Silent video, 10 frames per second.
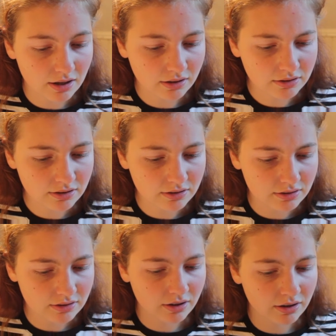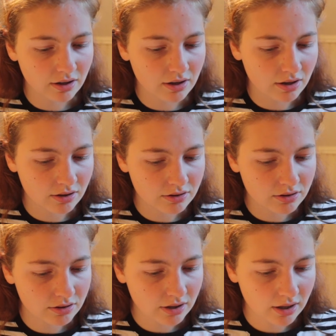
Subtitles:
the under